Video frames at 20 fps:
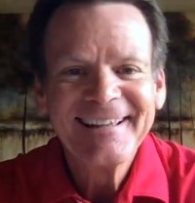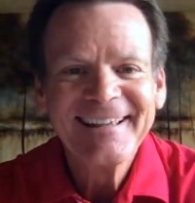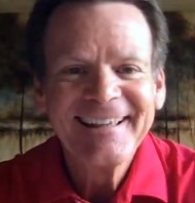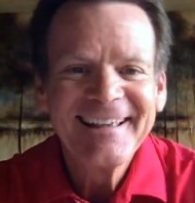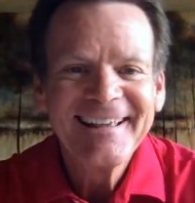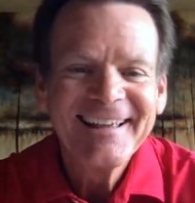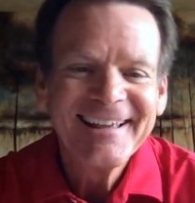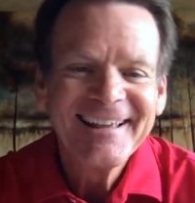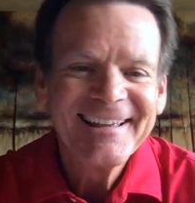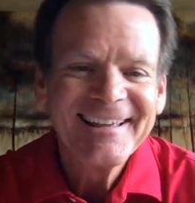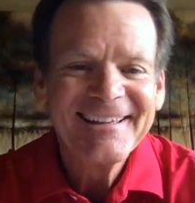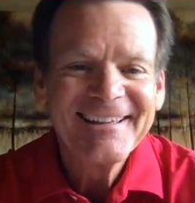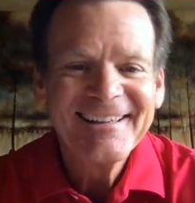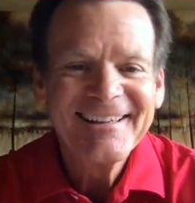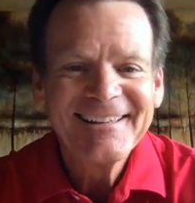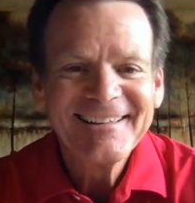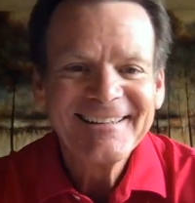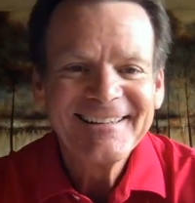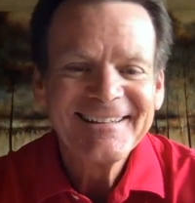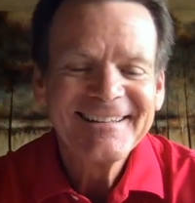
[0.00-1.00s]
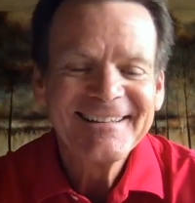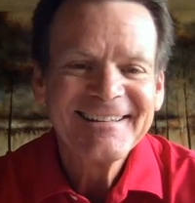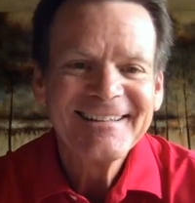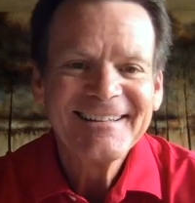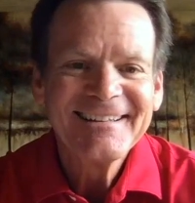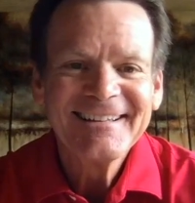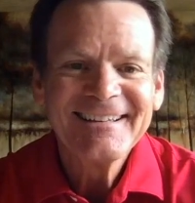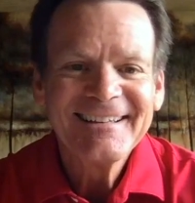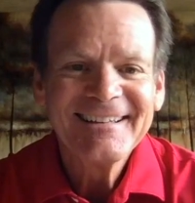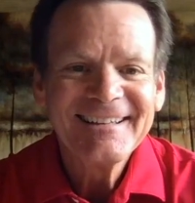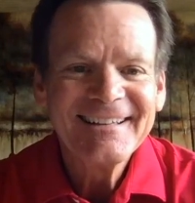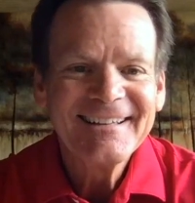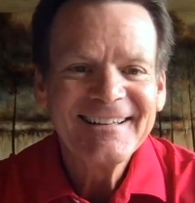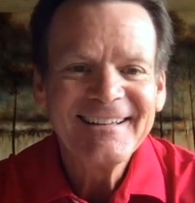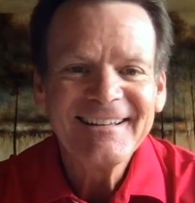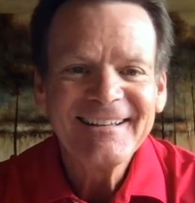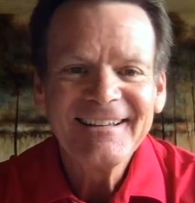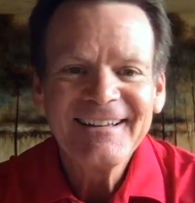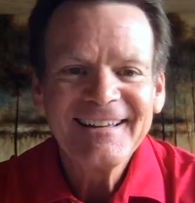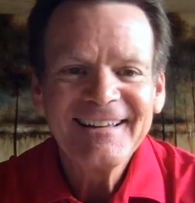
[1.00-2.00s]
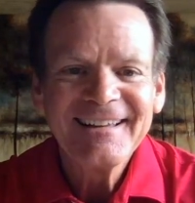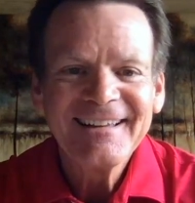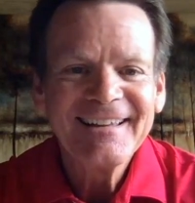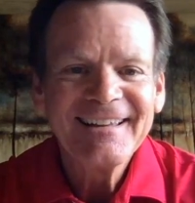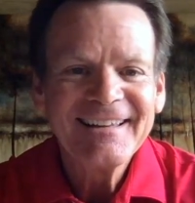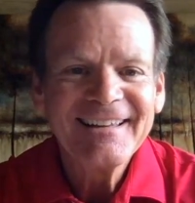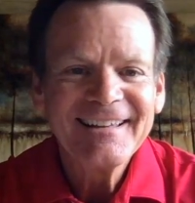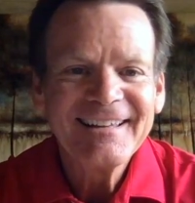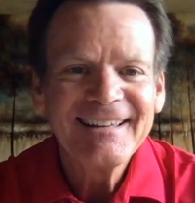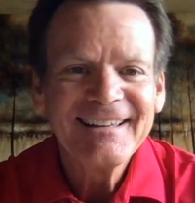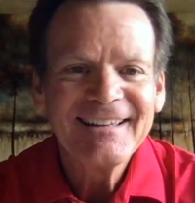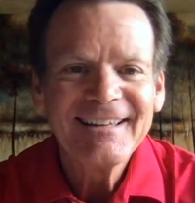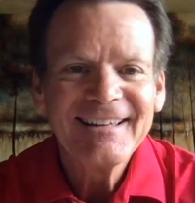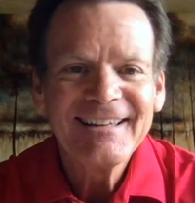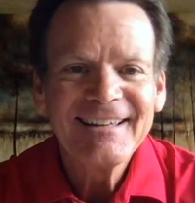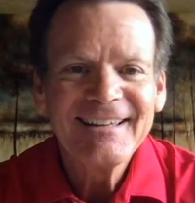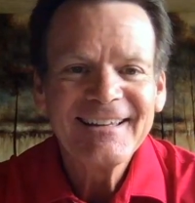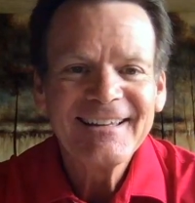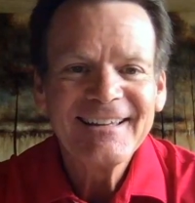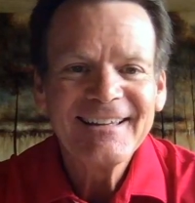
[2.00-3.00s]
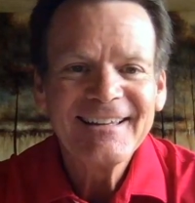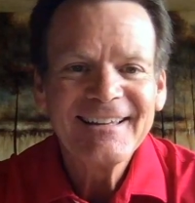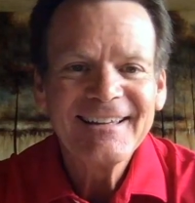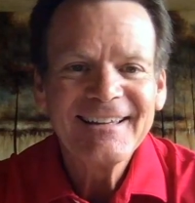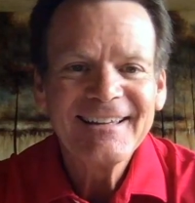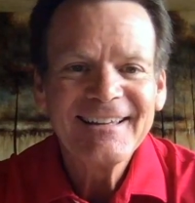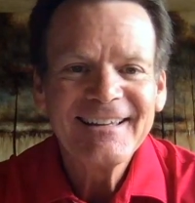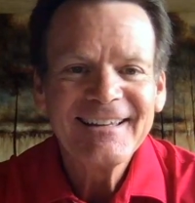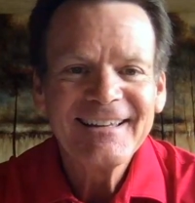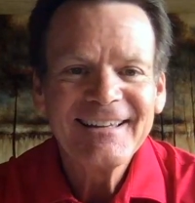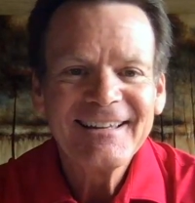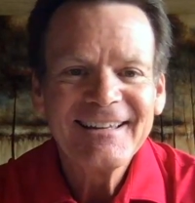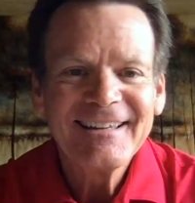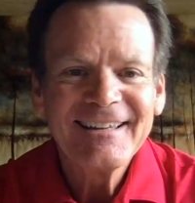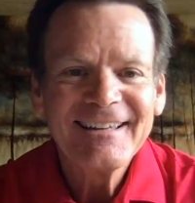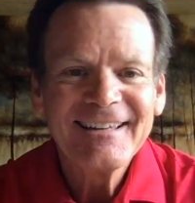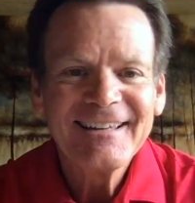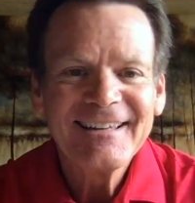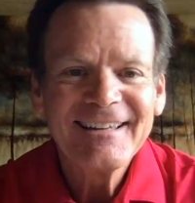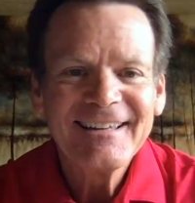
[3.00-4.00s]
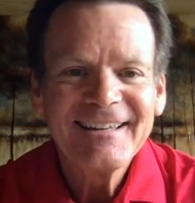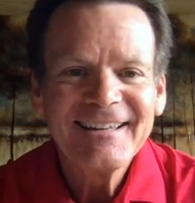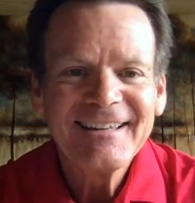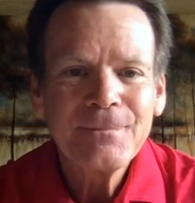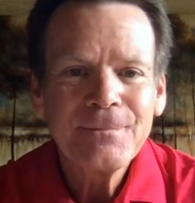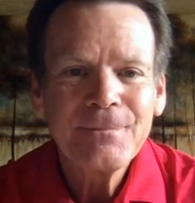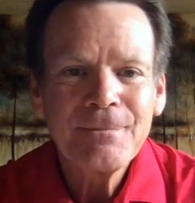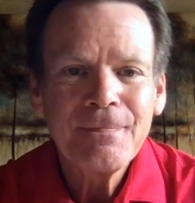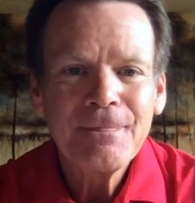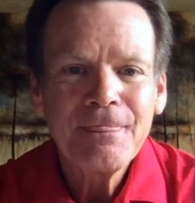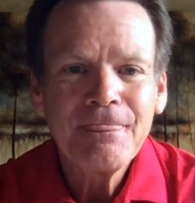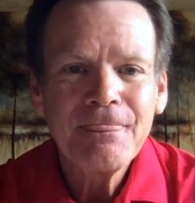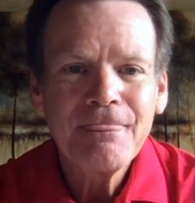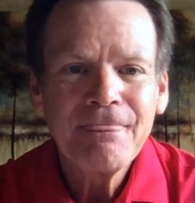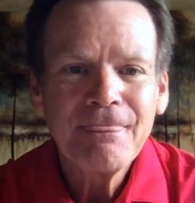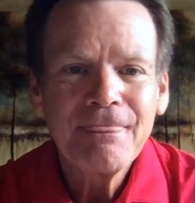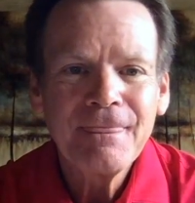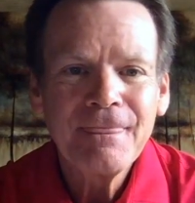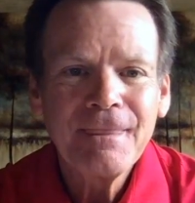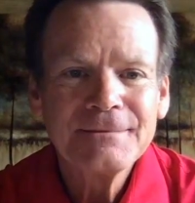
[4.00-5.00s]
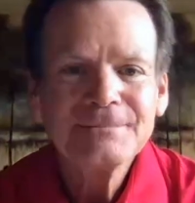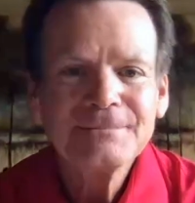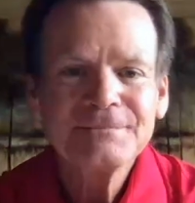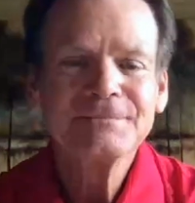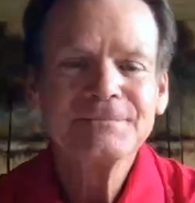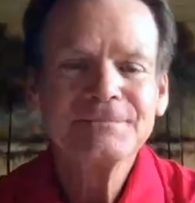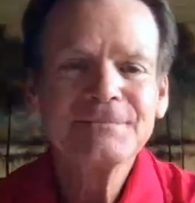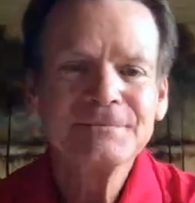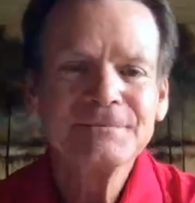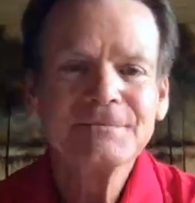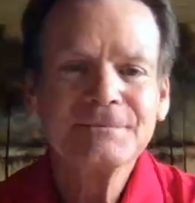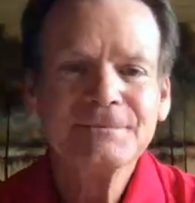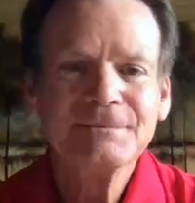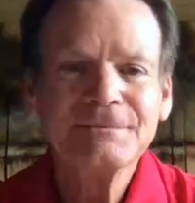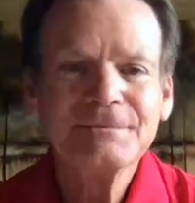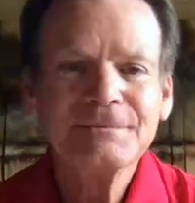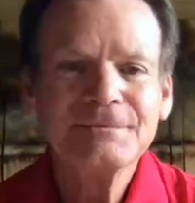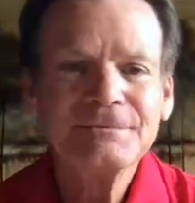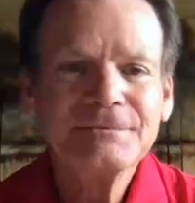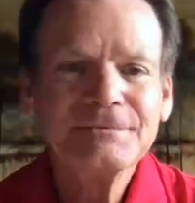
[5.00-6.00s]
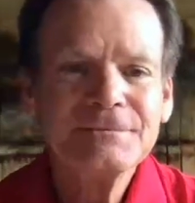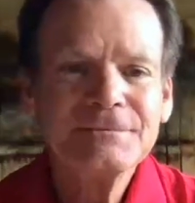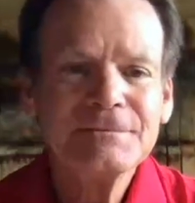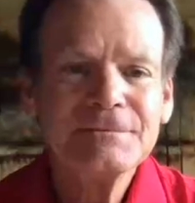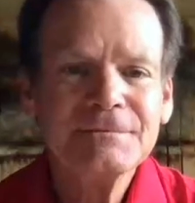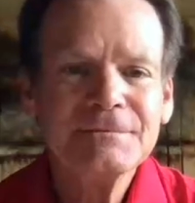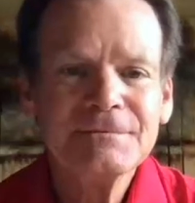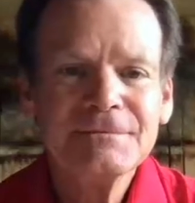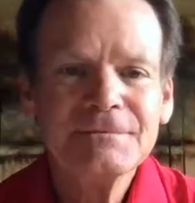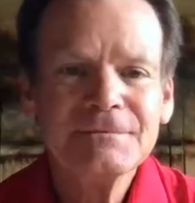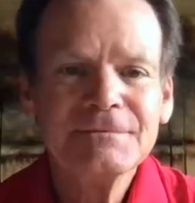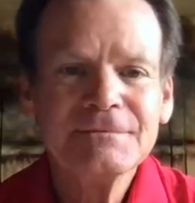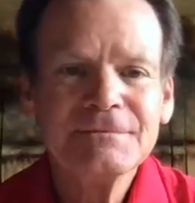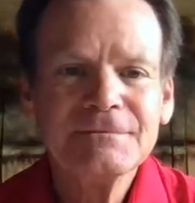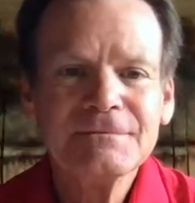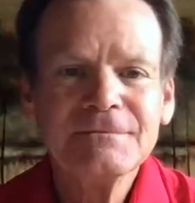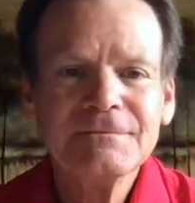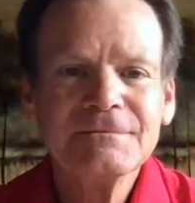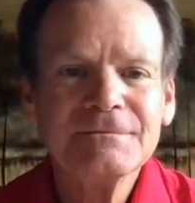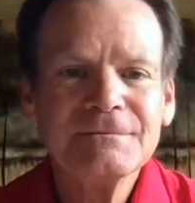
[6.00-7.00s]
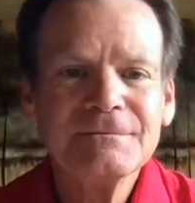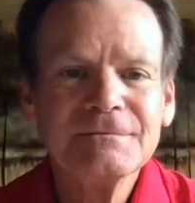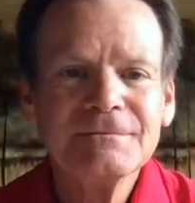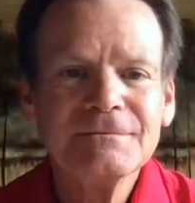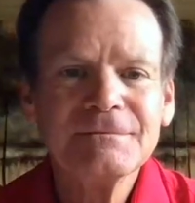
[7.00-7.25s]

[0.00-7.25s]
(not speaking)